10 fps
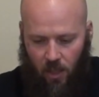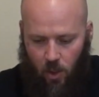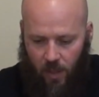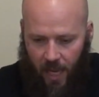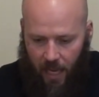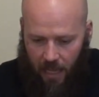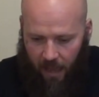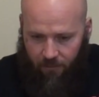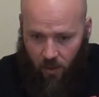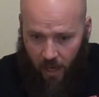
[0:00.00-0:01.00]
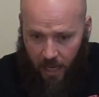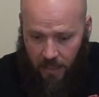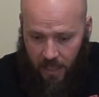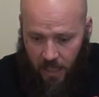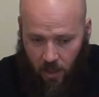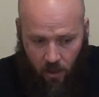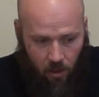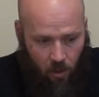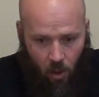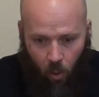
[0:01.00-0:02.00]
You can't have your hand
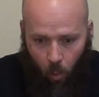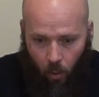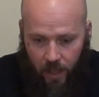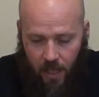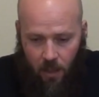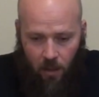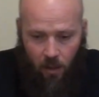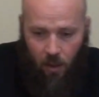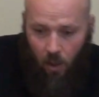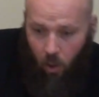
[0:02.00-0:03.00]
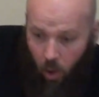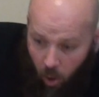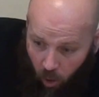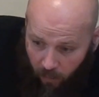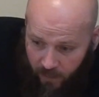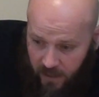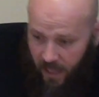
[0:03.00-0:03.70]
here or on the